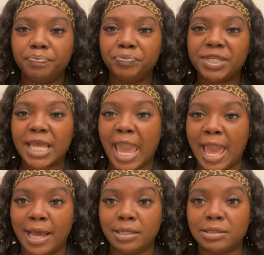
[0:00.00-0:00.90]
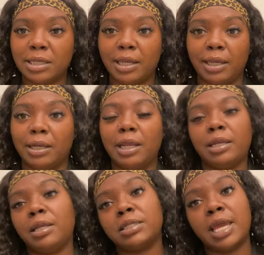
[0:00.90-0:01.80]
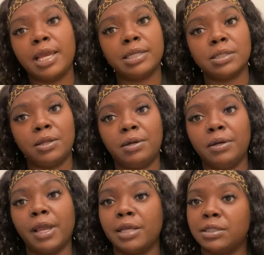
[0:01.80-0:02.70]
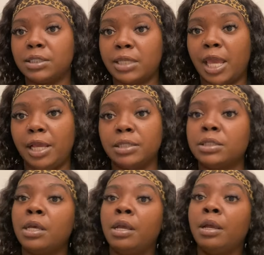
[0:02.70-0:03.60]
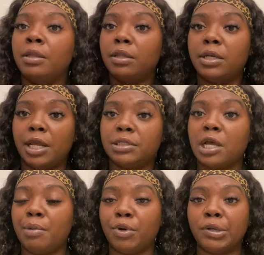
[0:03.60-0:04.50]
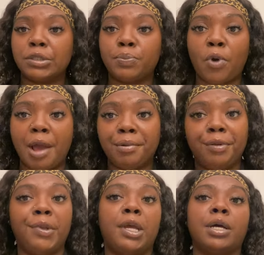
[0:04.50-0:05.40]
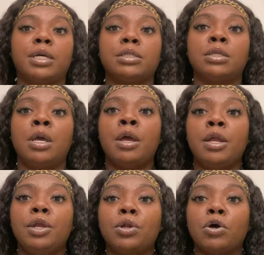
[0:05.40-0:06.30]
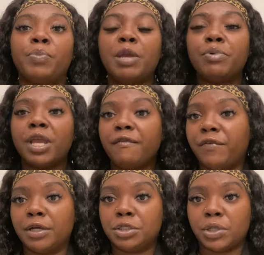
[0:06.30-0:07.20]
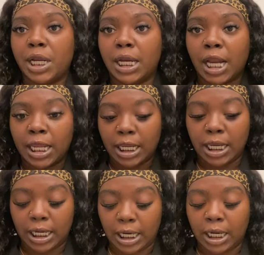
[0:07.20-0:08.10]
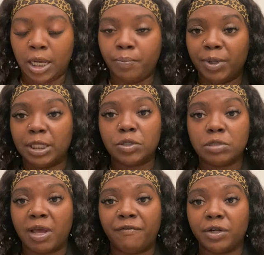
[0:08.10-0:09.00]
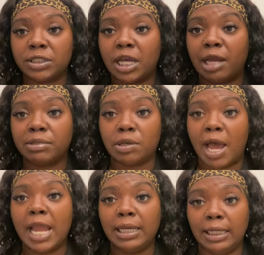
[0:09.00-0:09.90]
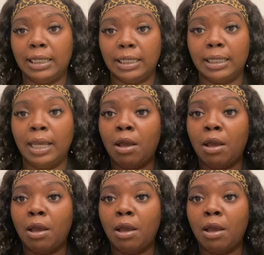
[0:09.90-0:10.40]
task. And it didn't take as long as it takes the daytime nurse, probably because you know, people get frustrated and I get it. But this is my first time, so I needed